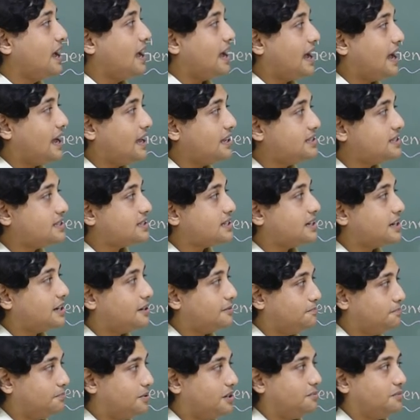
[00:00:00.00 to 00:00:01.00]
as
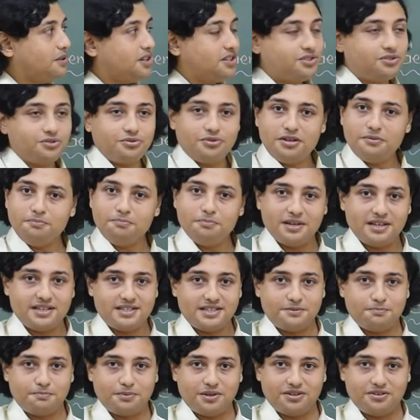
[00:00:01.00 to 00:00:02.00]
complementary
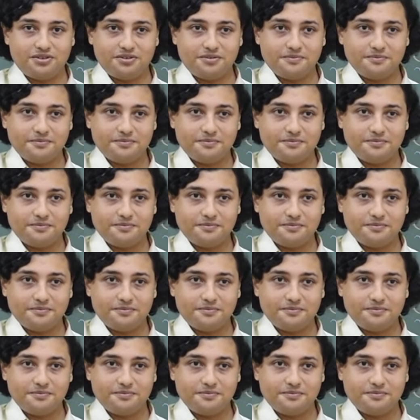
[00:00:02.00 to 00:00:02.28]
base pair.